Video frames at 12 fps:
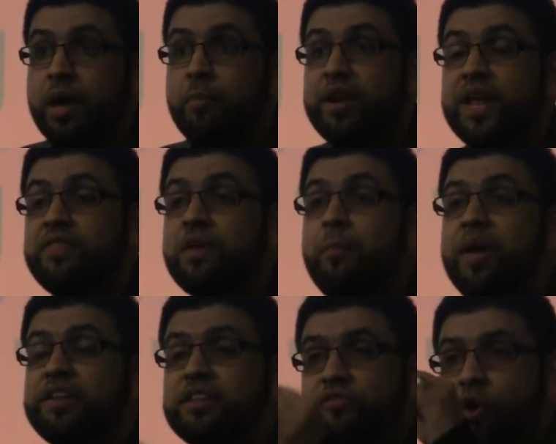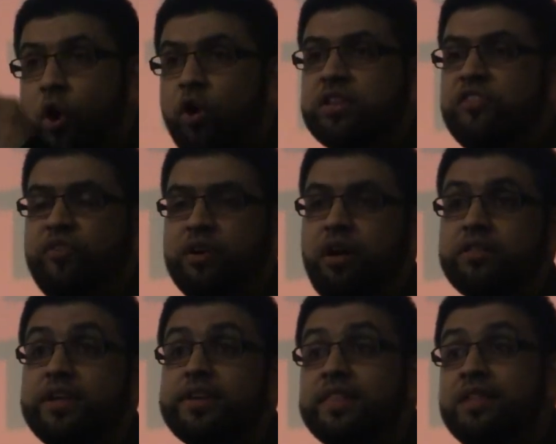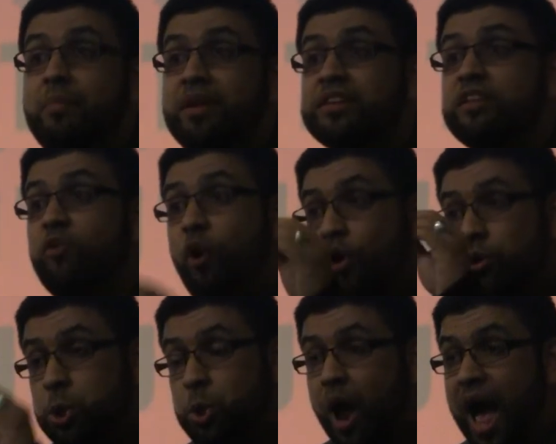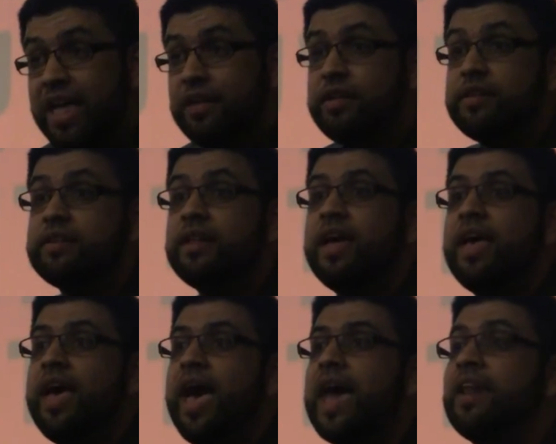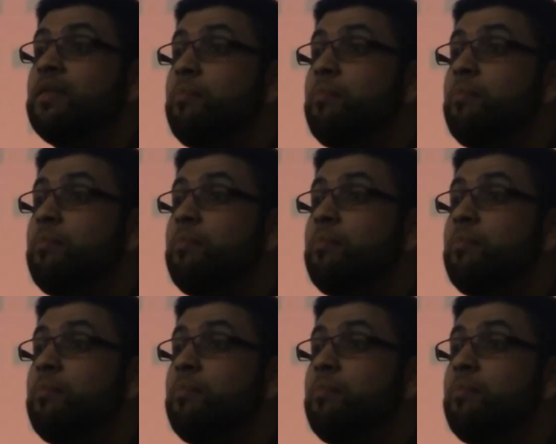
But in the midst of all difficulties, in the midst of all trials, and in the